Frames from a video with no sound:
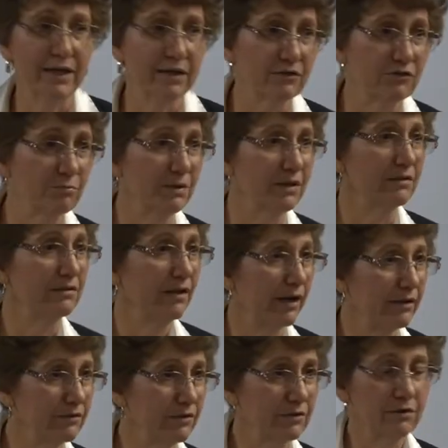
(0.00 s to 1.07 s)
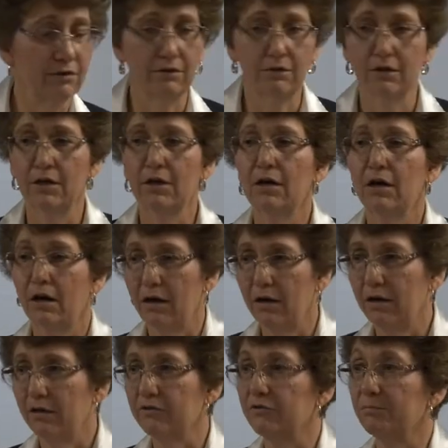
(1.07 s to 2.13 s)
management, technical,
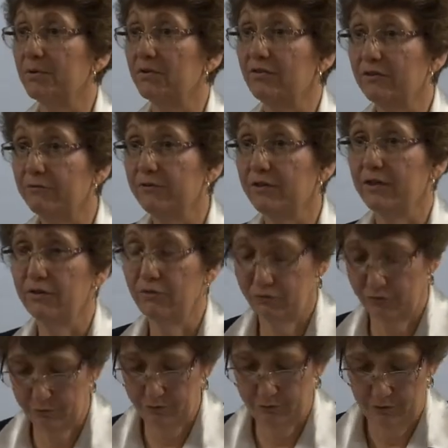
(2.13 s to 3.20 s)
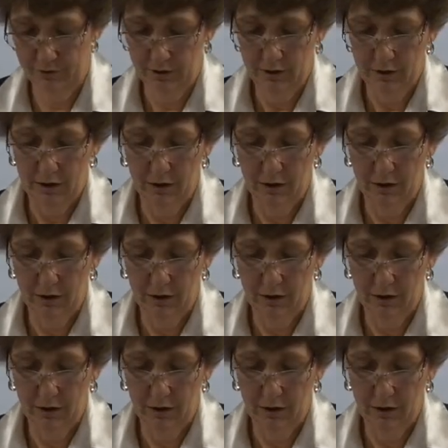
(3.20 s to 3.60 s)
specific issues,